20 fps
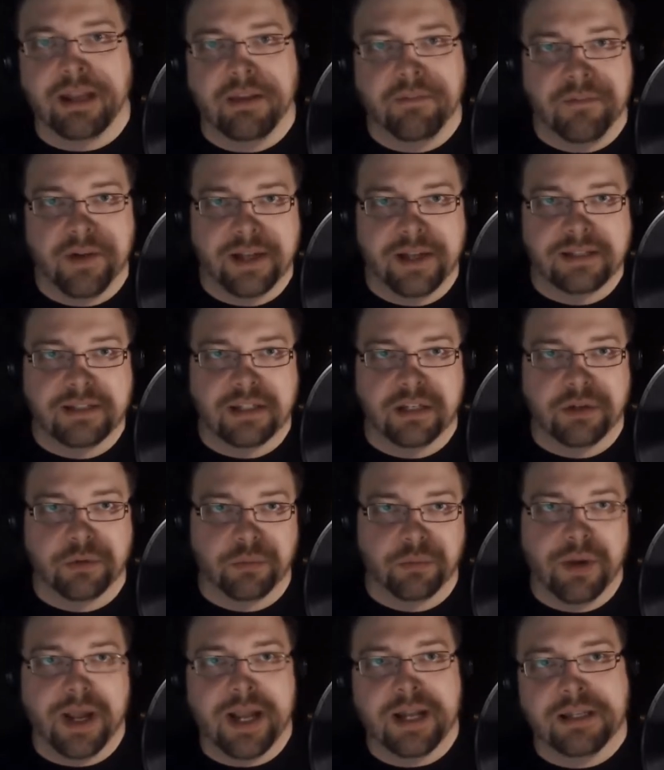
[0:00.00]
He finds the
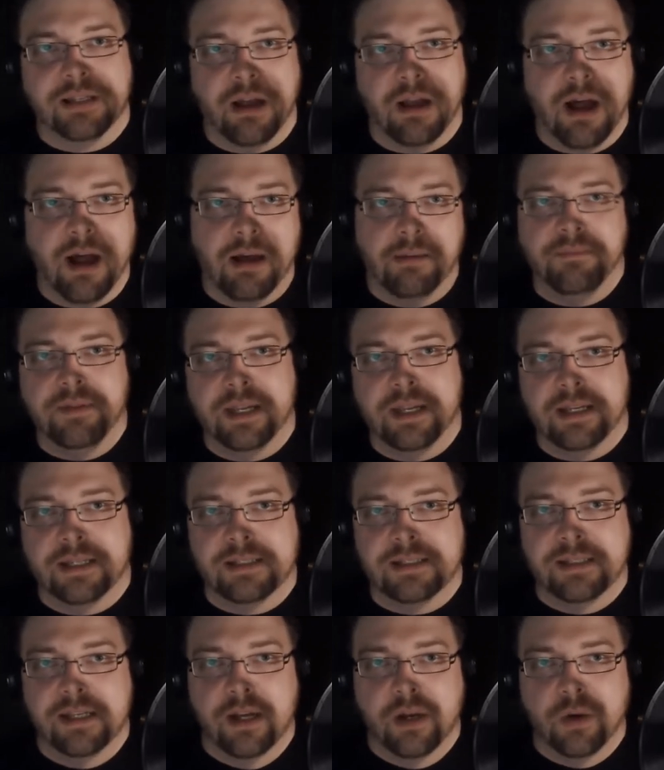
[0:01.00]
direct,
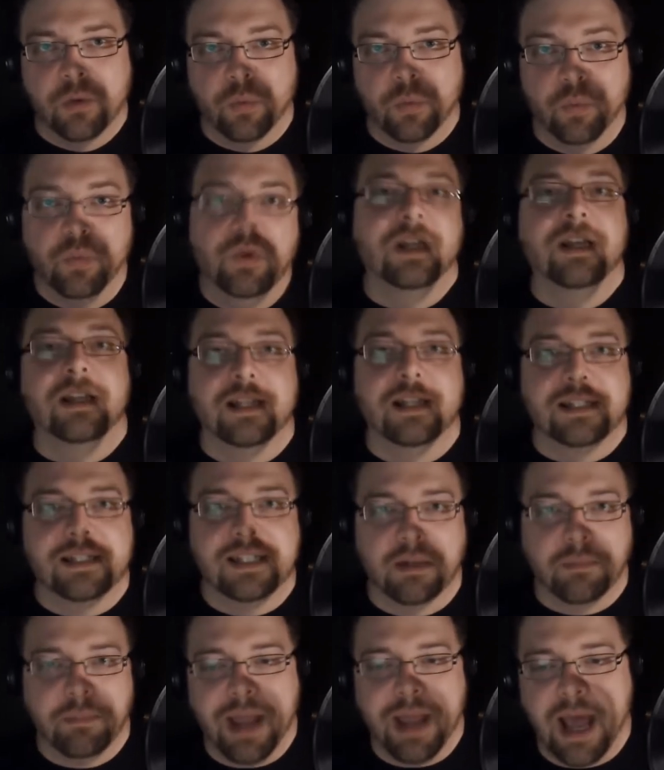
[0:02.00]
obvious,
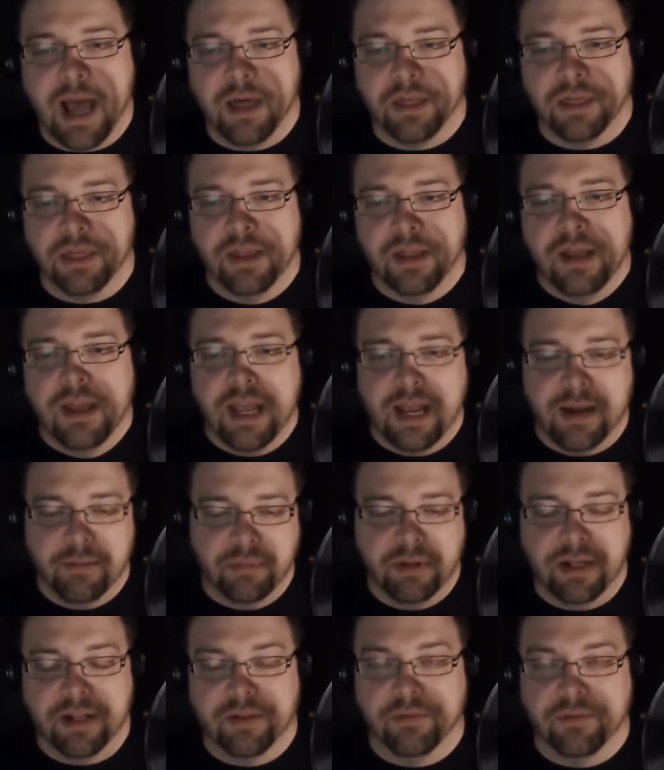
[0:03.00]
realistic path and
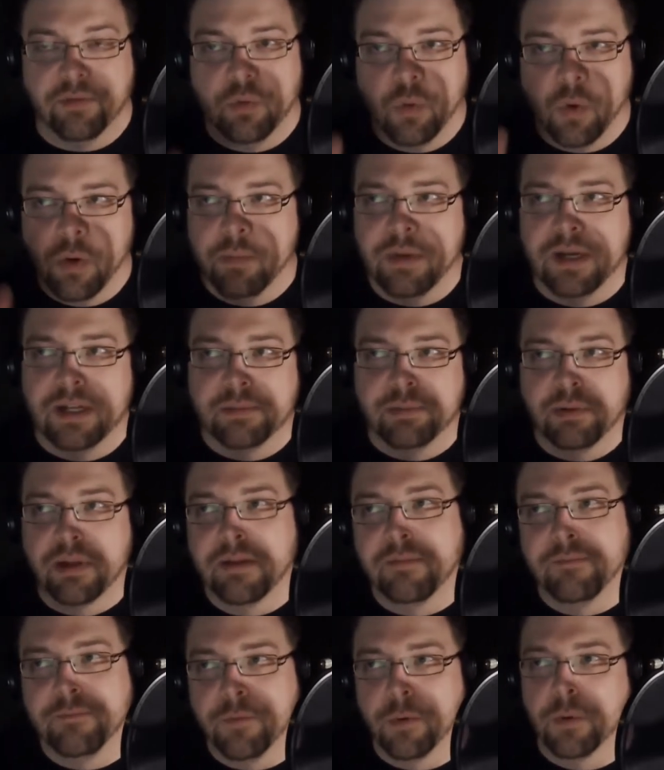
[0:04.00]
plans for it. Norman is
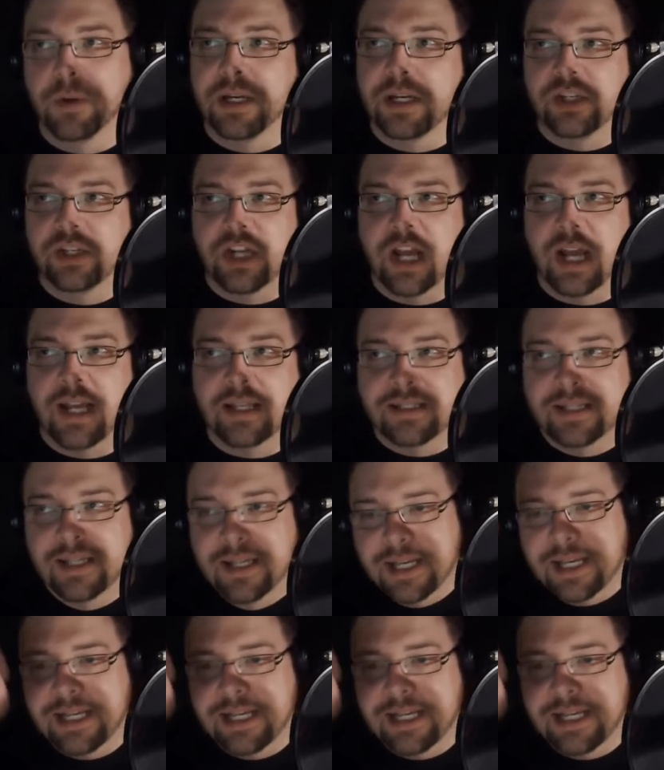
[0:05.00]
playing 4D chess.